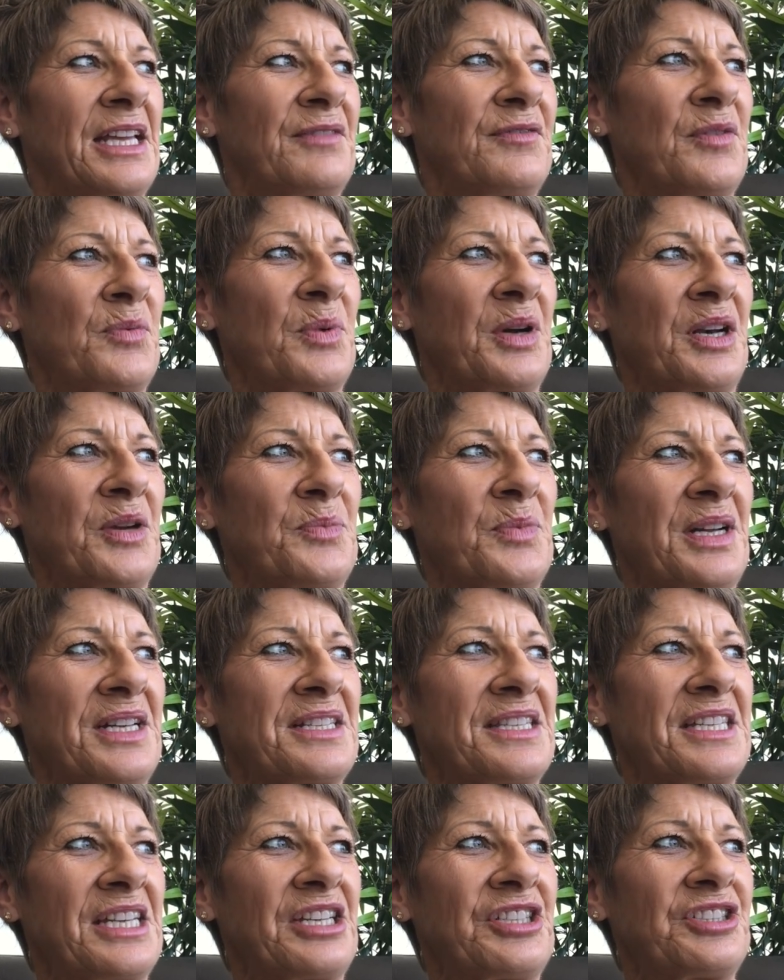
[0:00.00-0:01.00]
For one on one
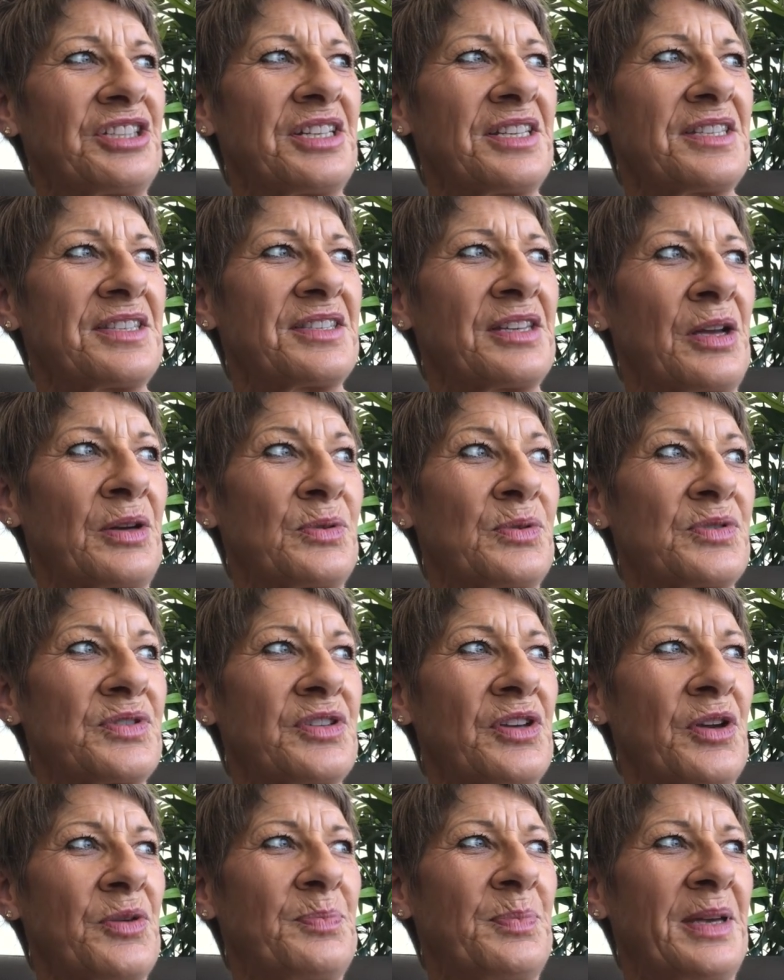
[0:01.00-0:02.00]
sessions, I'll
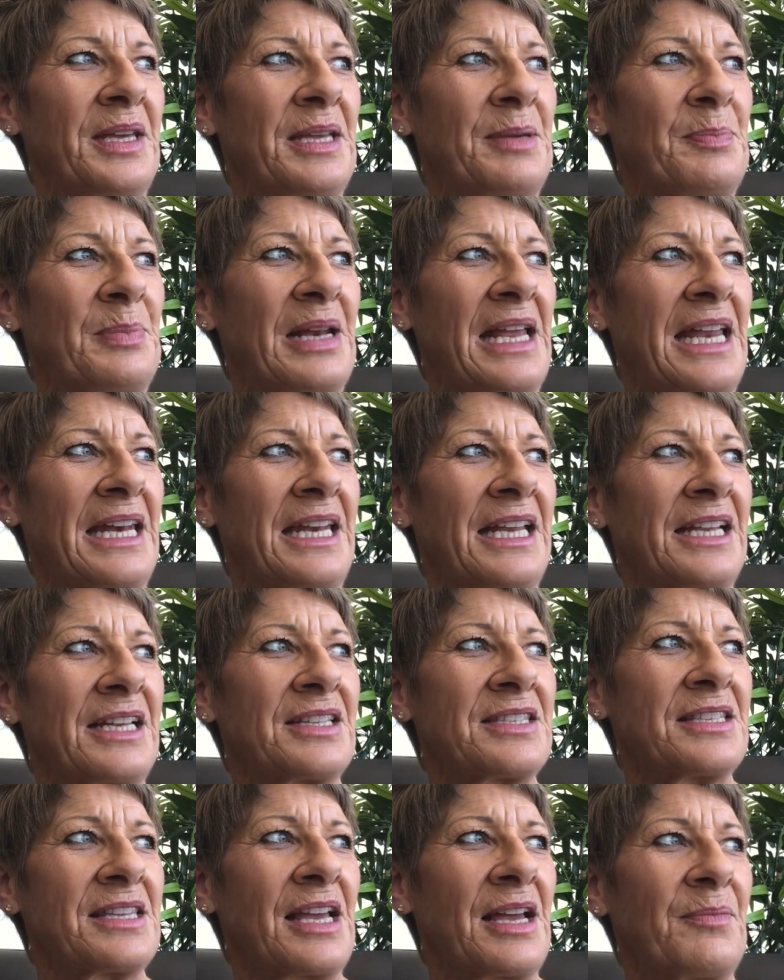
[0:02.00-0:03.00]
also be planning
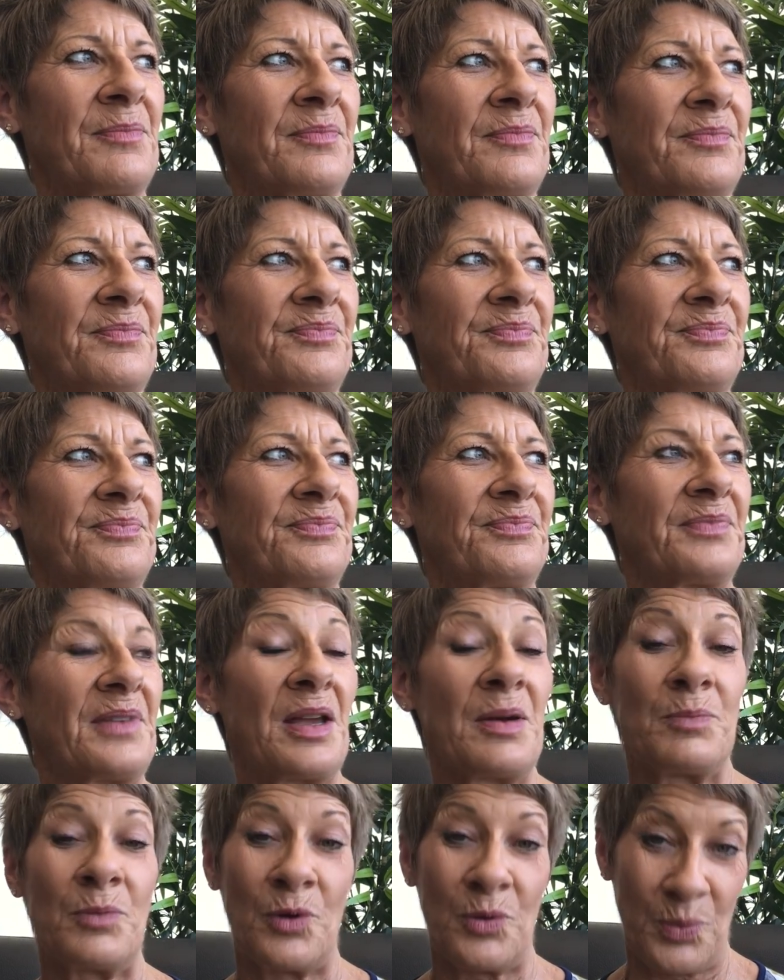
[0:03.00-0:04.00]
some
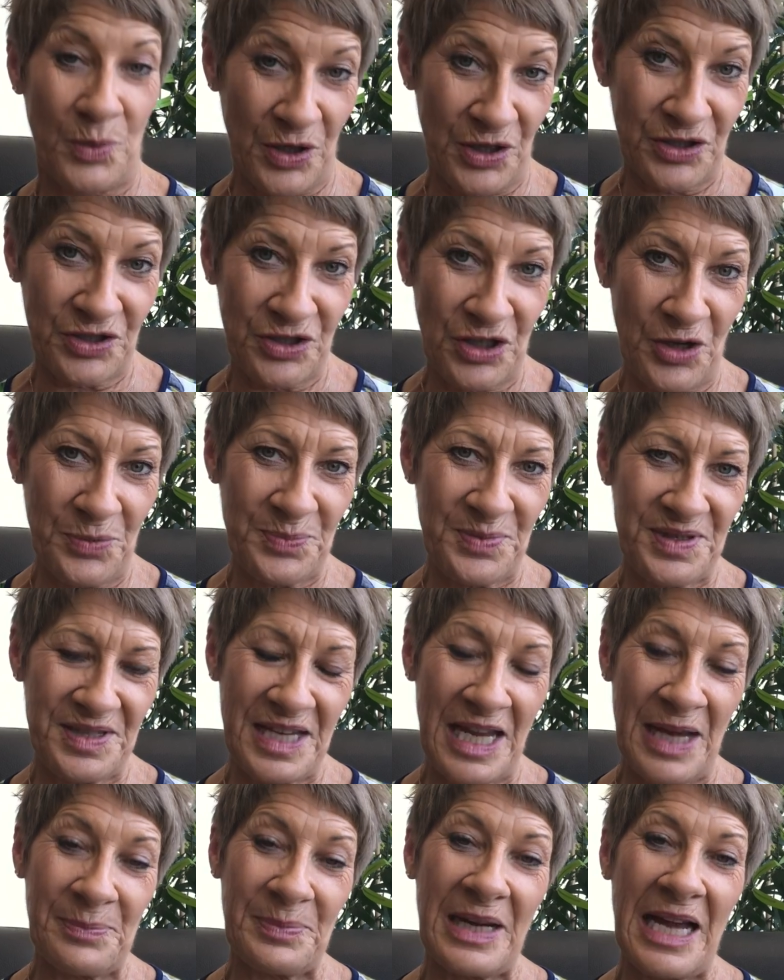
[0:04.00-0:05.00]
more
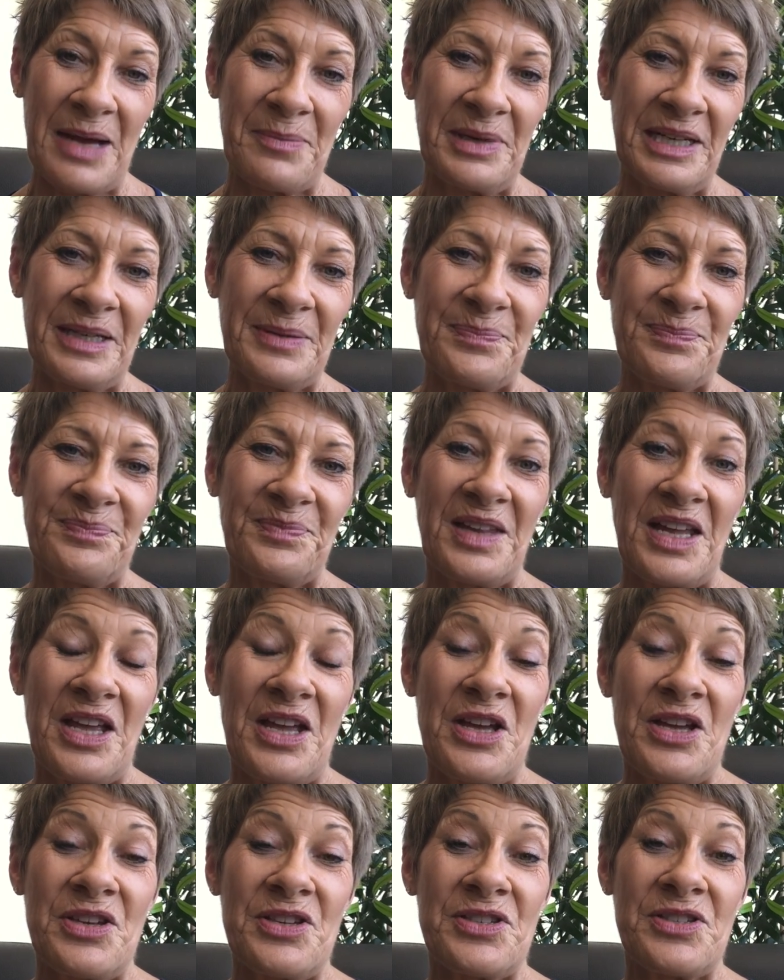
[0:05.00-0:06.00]
workshops upcoming.
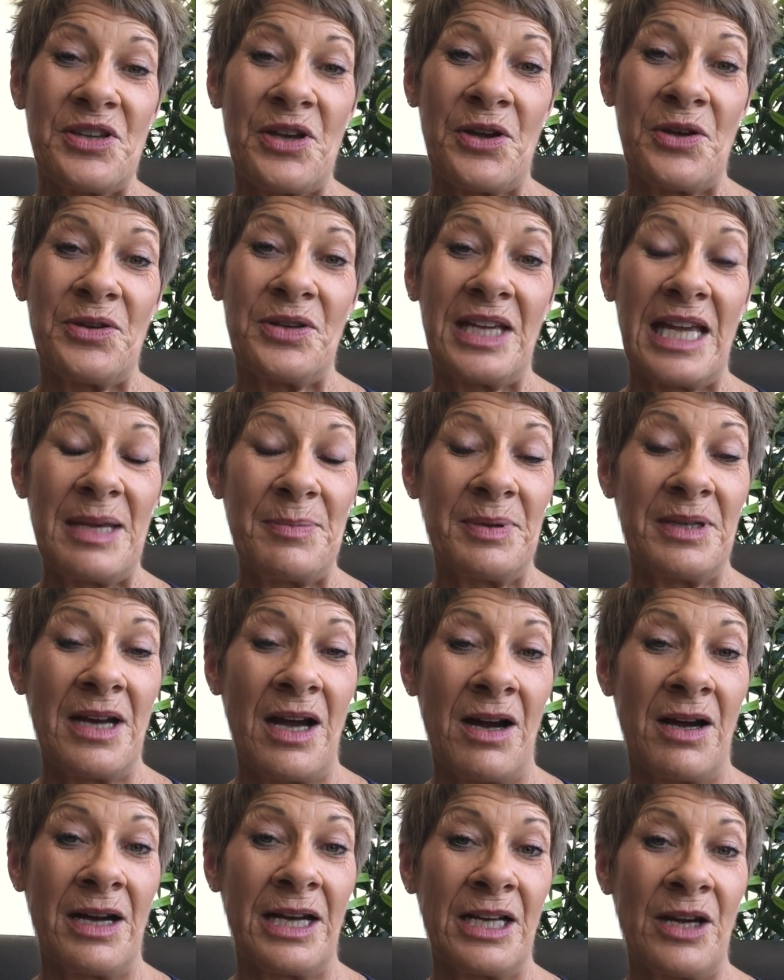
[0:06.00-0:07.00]
So, keep an
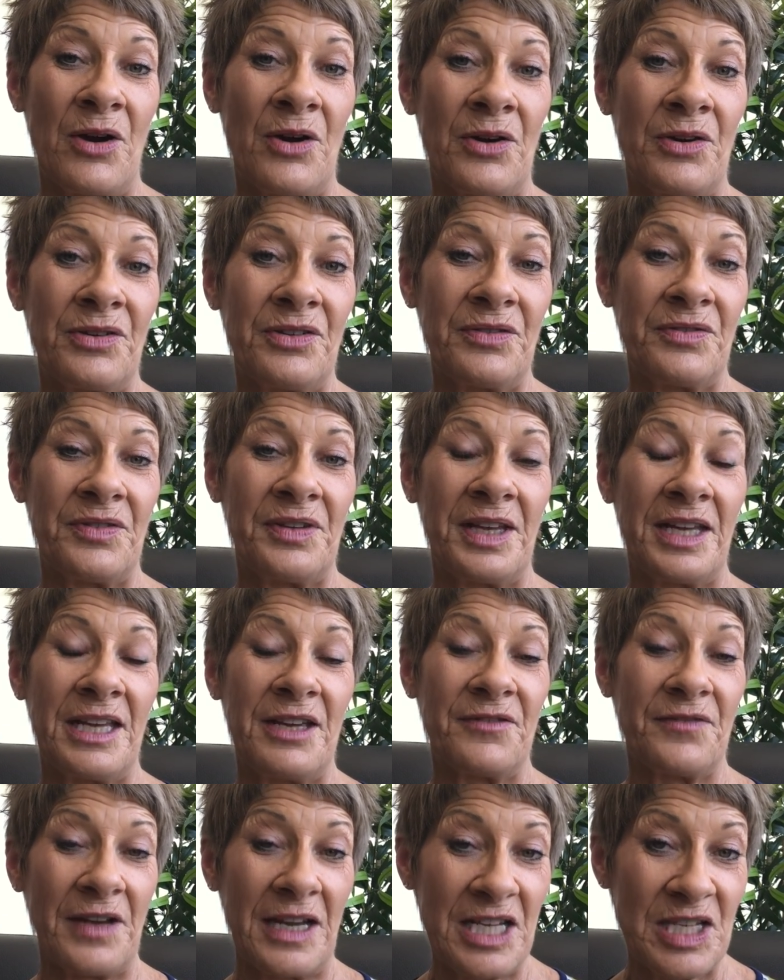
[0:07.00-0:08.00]
eye on the
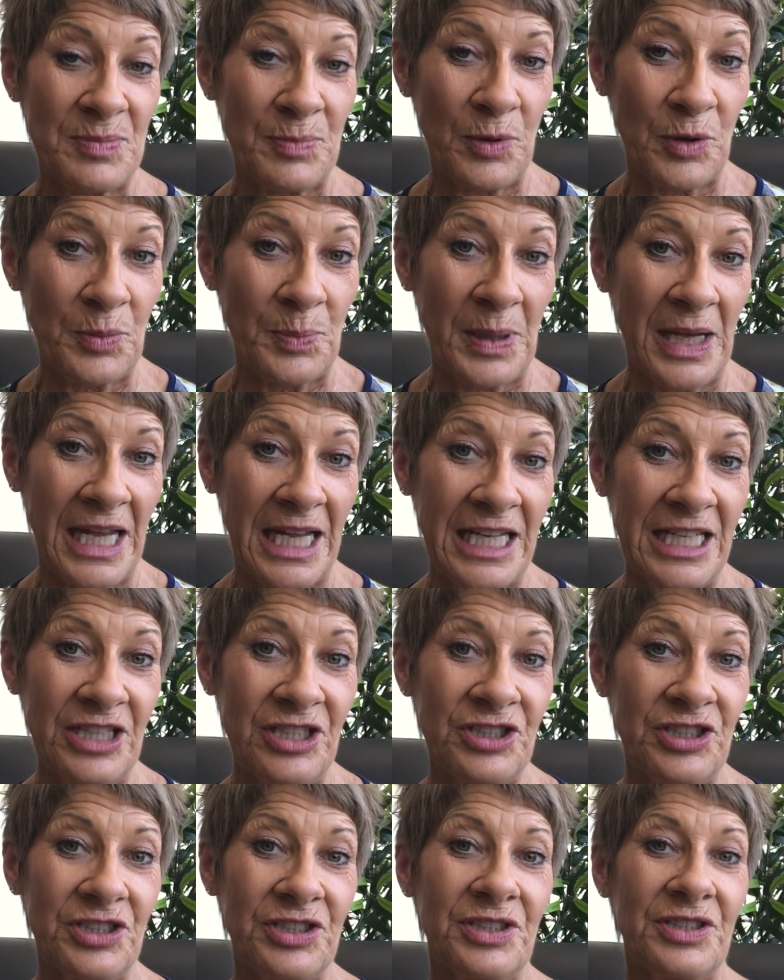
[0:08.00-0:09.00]
Facebook
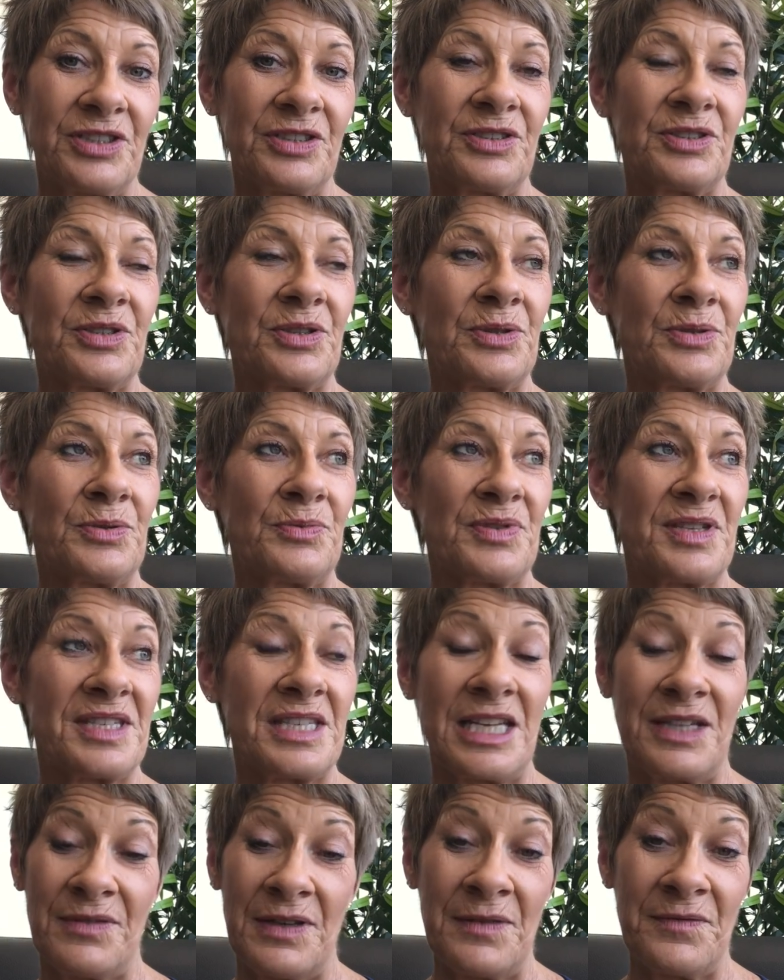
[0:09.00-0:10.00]
page to
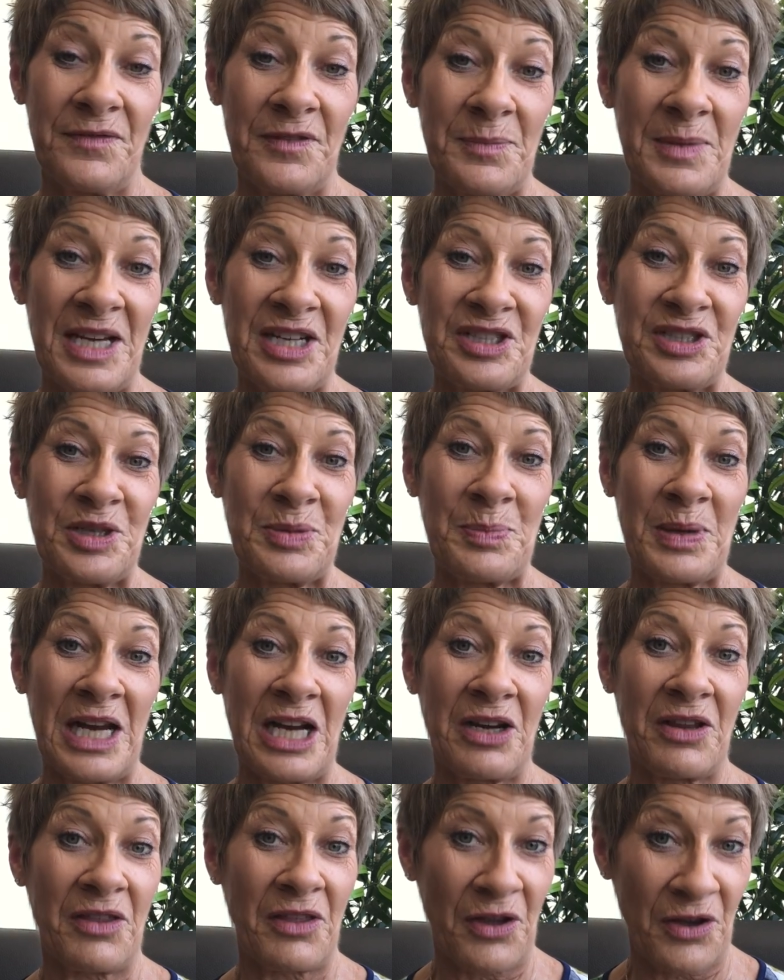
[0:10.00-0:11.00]
receive information
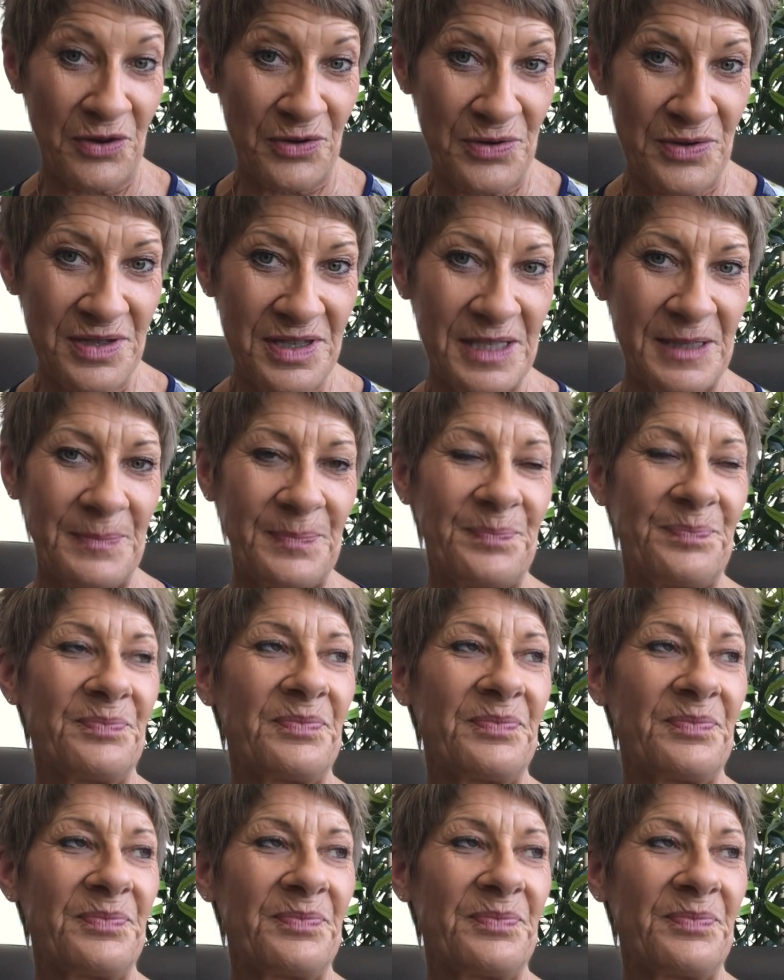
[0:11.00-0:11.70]
about those.